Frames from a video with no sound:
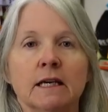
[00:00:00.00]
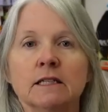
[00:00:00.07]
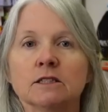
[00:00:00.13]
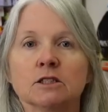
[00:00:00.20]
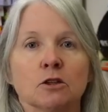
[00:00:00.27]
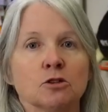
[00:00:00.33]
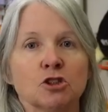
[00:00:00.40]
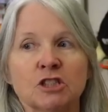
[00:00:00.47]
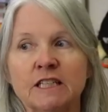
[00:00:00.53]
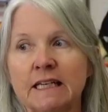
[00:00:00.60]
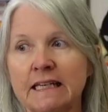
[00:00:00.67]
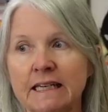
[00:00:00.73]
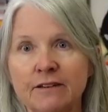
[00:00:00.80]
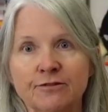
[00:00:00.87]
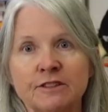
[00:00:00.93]
So she
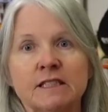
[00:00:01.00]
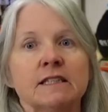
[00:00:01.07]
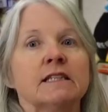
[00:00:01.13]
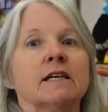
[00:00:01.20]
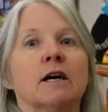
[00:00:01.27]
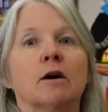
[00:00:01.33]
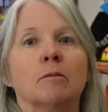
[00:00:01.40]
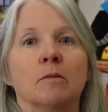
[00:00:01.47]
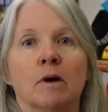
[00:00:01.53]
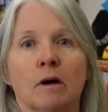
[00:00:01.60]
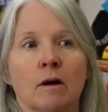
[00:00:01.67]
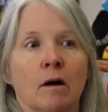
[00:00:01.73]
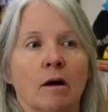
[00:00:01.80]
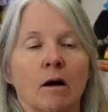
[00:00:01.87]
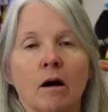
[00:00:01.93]
gifted them
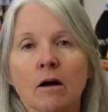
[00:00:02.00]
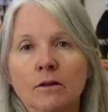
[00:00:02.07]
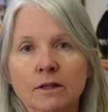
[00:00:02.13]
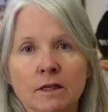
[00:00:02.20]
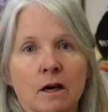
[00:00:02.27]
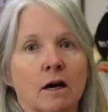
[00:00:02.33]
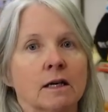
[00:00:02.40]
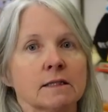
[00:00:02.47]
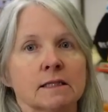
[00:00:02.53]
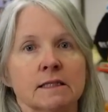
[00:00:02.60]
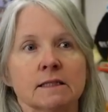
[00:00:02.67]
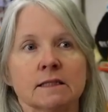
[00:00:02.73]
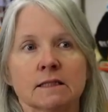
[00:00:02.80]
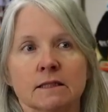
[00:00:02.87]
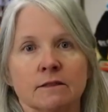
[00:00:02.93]
all the
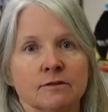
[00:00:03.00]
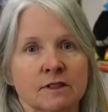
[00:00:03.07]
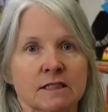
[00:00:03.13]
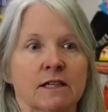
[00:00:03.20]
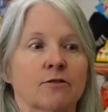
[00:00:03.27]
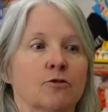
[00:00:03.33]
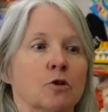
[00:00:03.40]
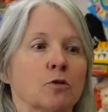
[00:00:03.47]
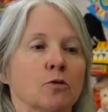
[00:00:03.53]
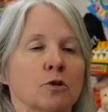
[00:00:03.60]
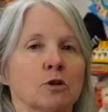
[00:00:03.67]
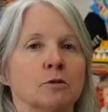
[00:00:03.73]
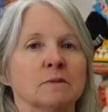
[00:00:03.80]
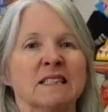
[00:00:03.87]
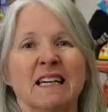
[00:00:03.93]
contents of several rooms,